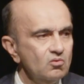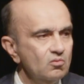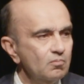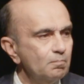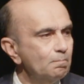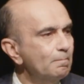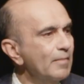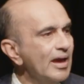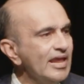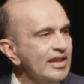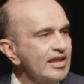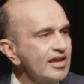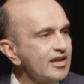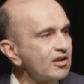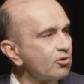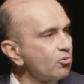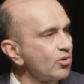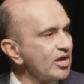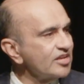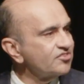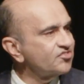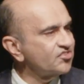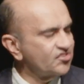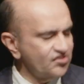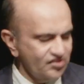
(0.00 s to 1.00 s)
Many
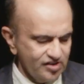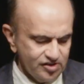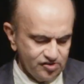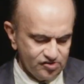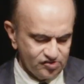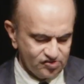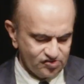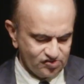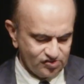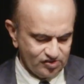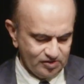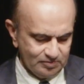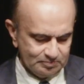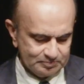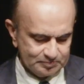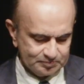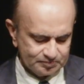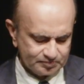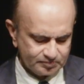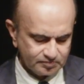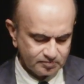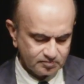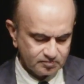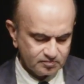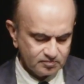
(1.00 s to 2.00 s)
questions,
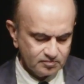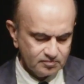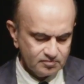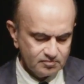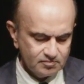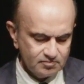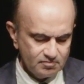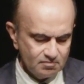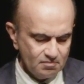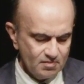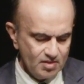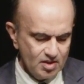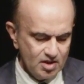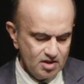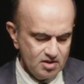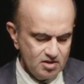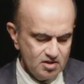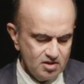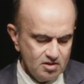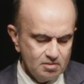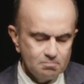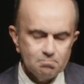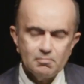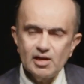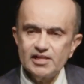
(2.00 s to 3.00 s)

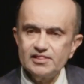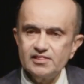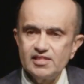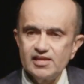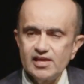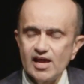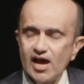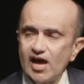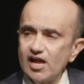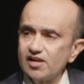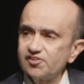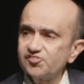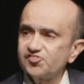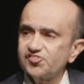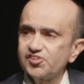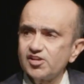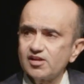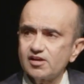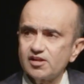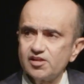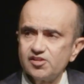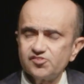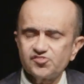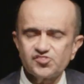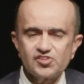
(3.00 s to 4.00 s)
but the answer
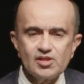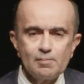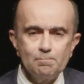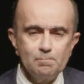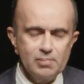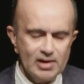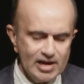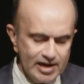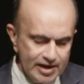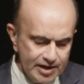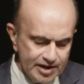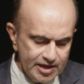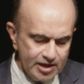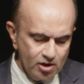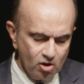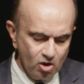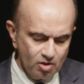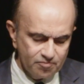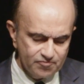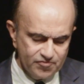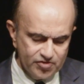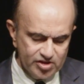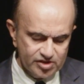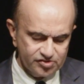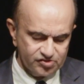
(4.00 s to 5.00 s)
is the bleeding
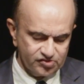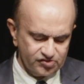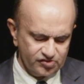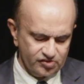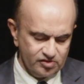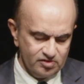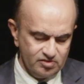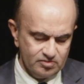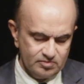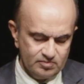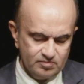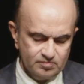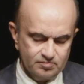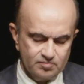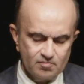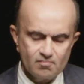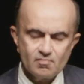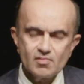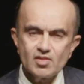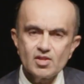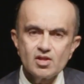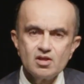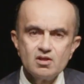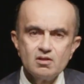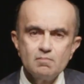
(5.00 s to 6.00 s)
obvious.
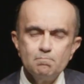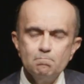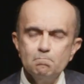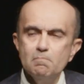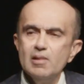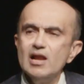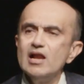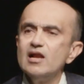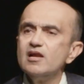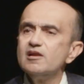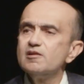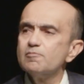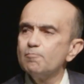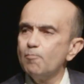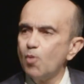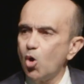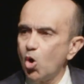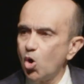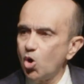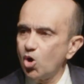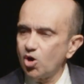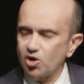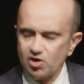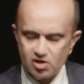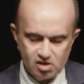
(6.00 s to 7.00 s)
Build
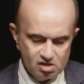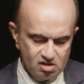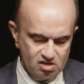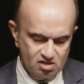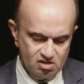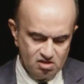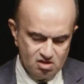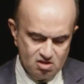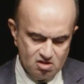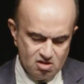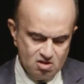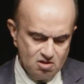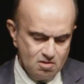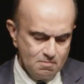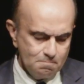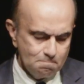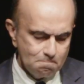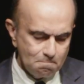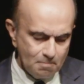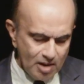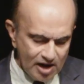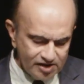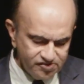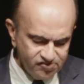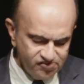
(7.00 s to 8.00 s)
more
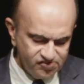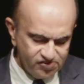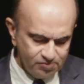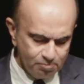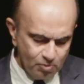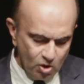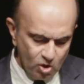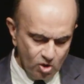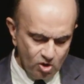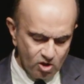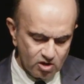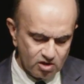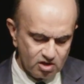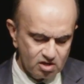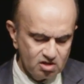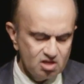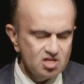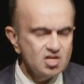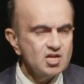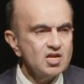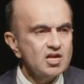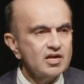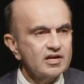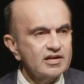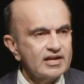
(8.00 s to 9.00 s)
much more,
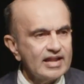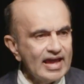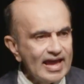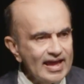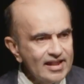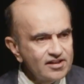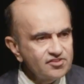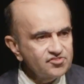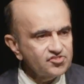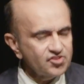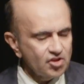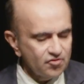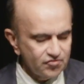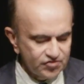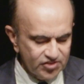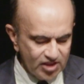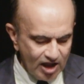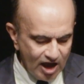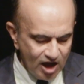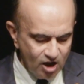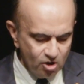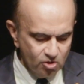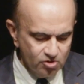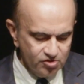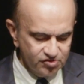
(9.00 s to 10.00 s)
tens of
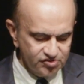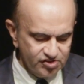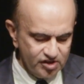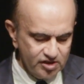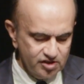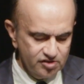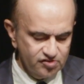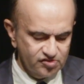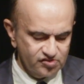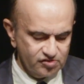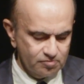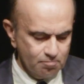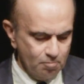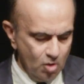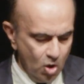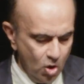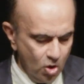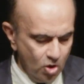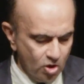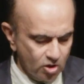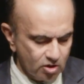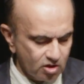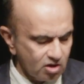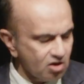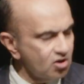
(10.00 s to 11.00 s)
thousands
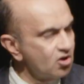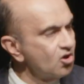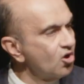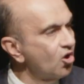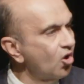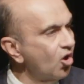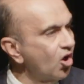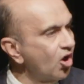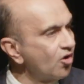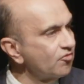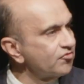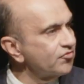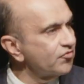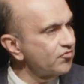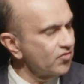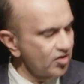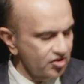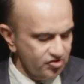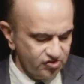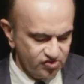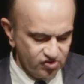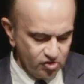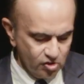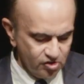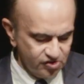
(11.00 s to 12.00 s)
more of
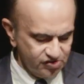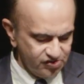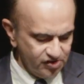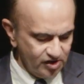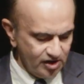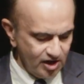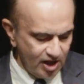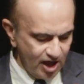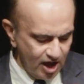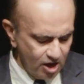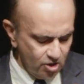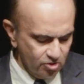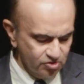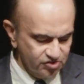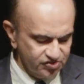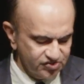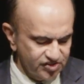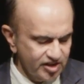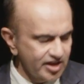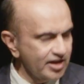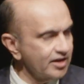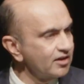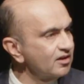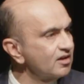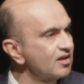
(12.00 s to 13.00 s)
social
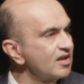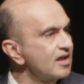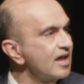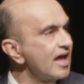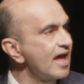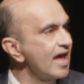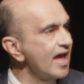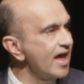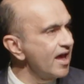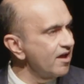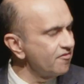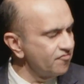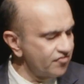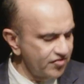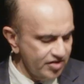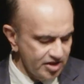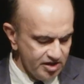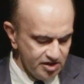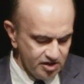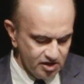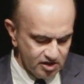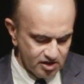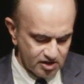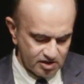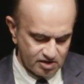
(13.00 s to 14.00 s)
housing every
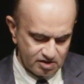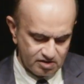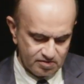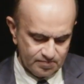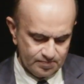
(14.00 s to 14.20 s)
year.